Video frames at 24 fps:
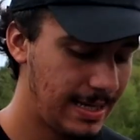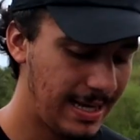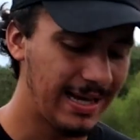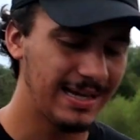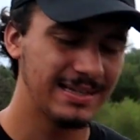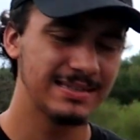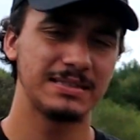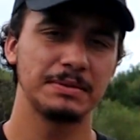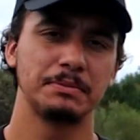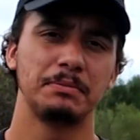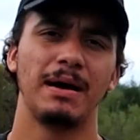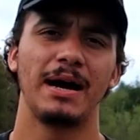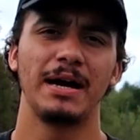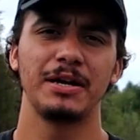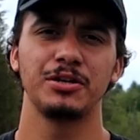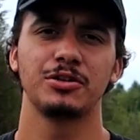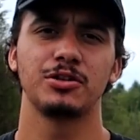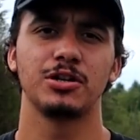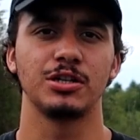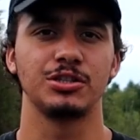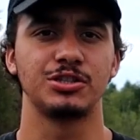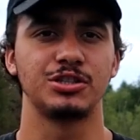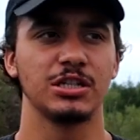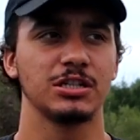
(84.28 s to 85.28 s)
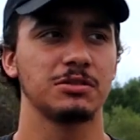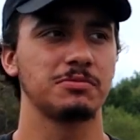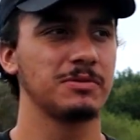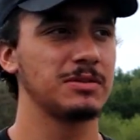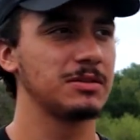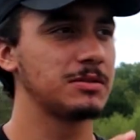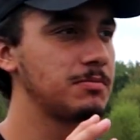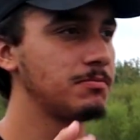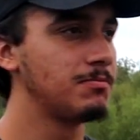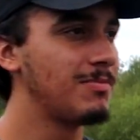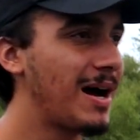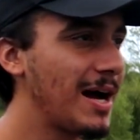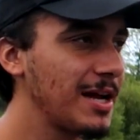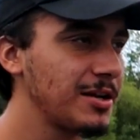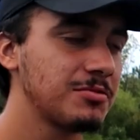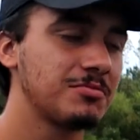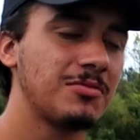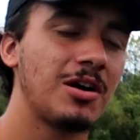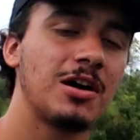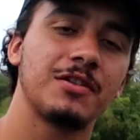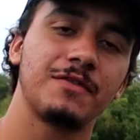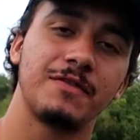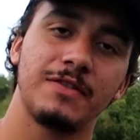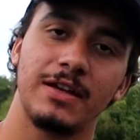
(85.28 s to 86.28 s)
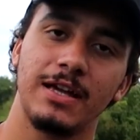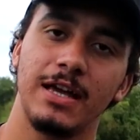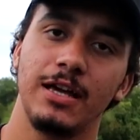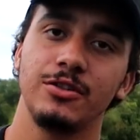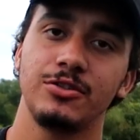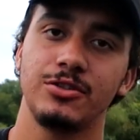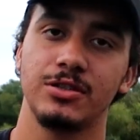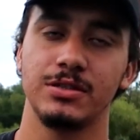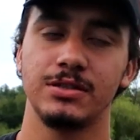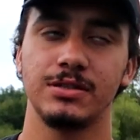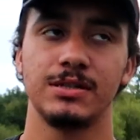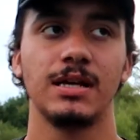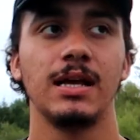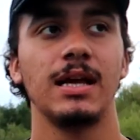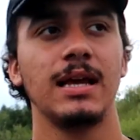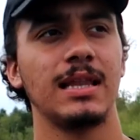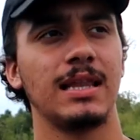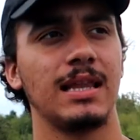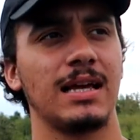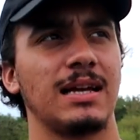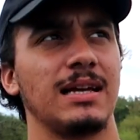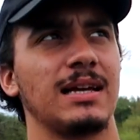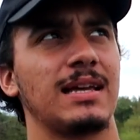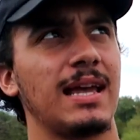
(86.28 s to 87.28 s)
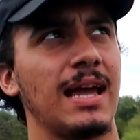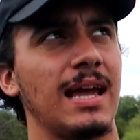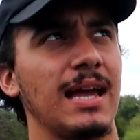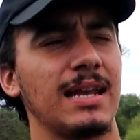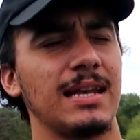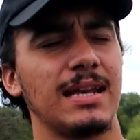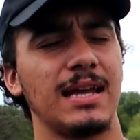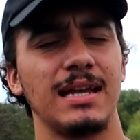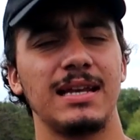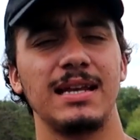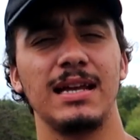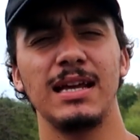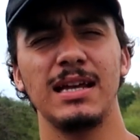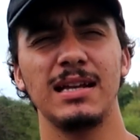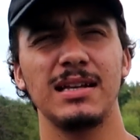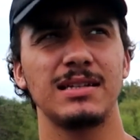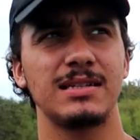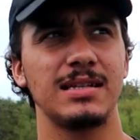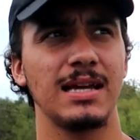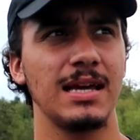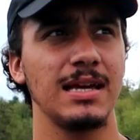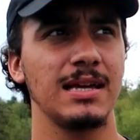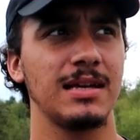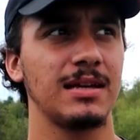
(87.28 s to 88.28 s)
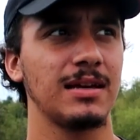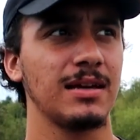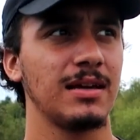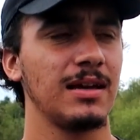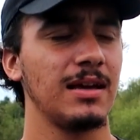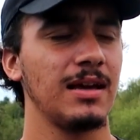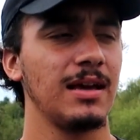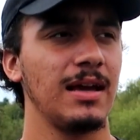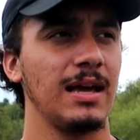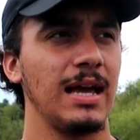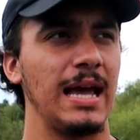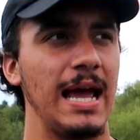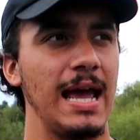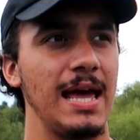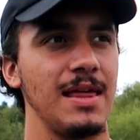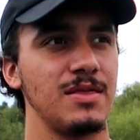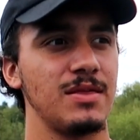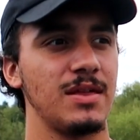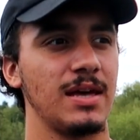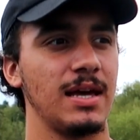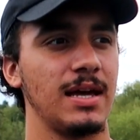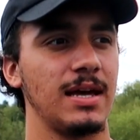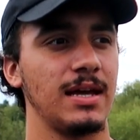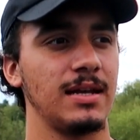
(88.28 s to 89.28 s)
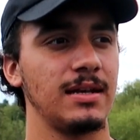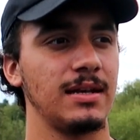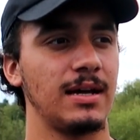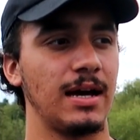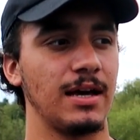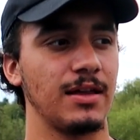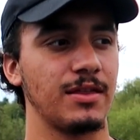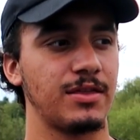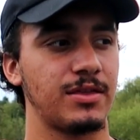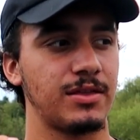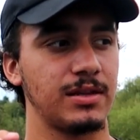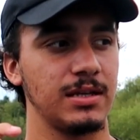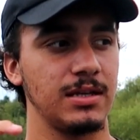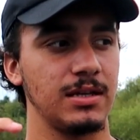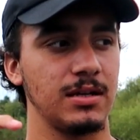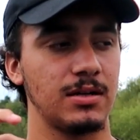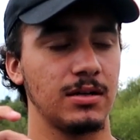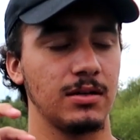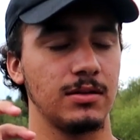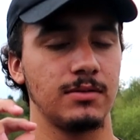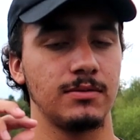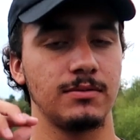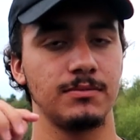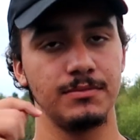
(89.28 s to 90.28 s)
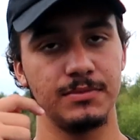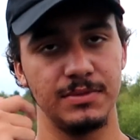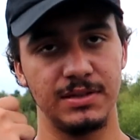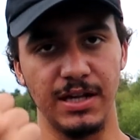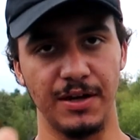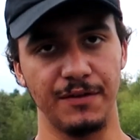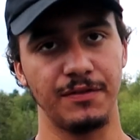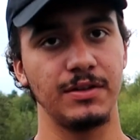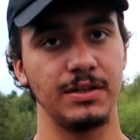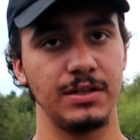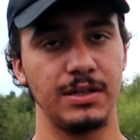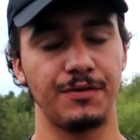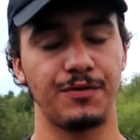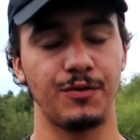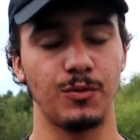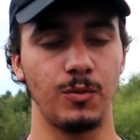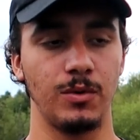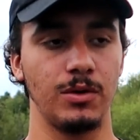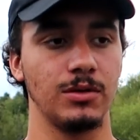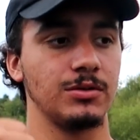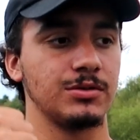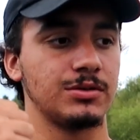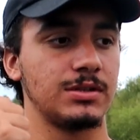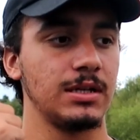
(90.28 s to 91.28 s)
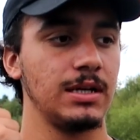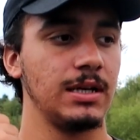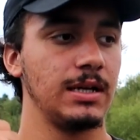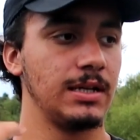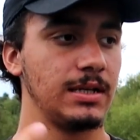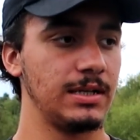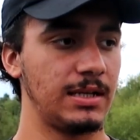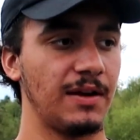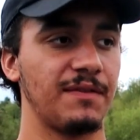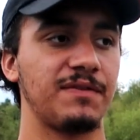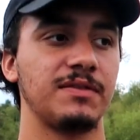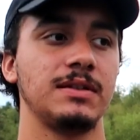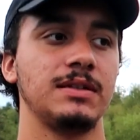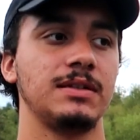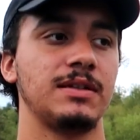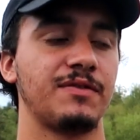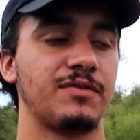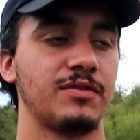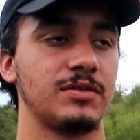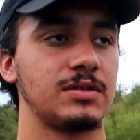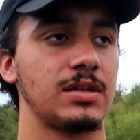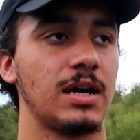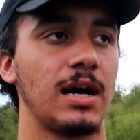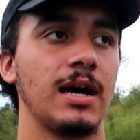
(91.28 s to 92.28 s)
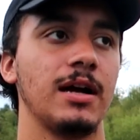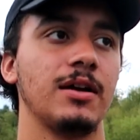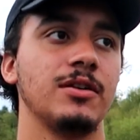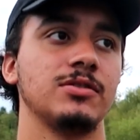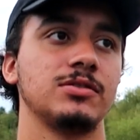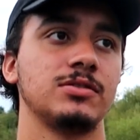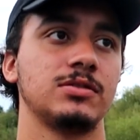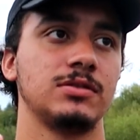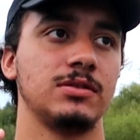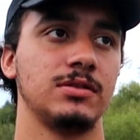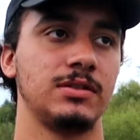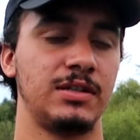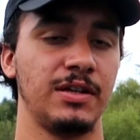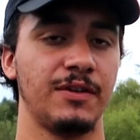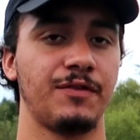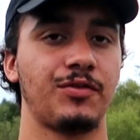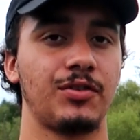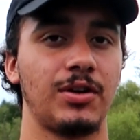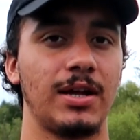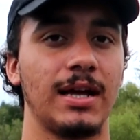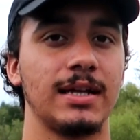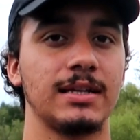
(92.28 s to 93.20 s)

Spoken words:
It has some minor adjustments, minor modifications, like a K&N intake, and then I think definitely different wheels, definitely different tires, different